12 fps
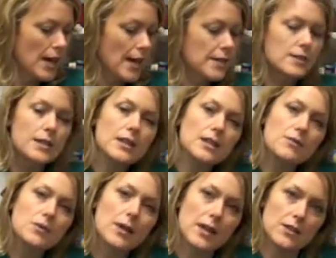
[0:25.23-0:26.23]
As they give
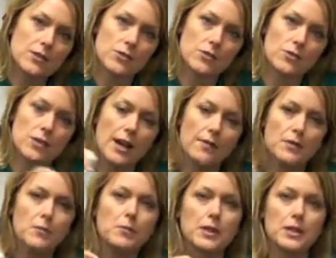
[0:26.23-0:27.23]
you answers, have
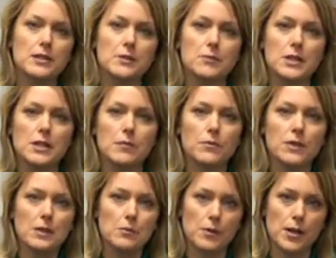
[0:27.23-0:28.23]
them place a medium
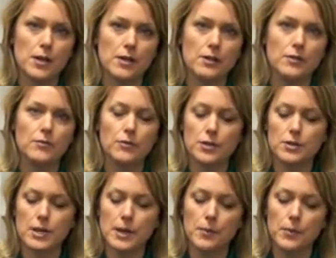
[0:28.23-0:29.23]
think block. For
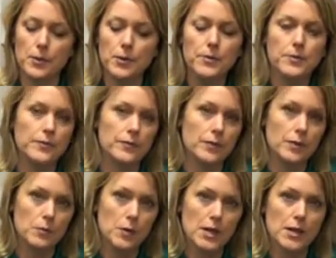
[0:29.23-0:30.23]
example,
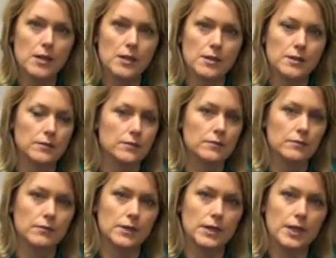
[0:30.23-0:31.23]
pink,
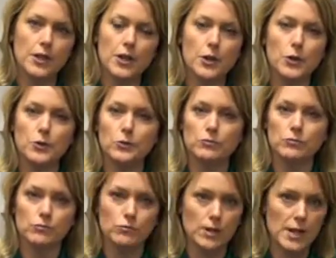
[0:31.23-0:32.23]
yellow,
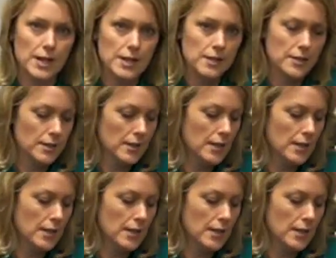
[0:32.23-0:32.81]
red.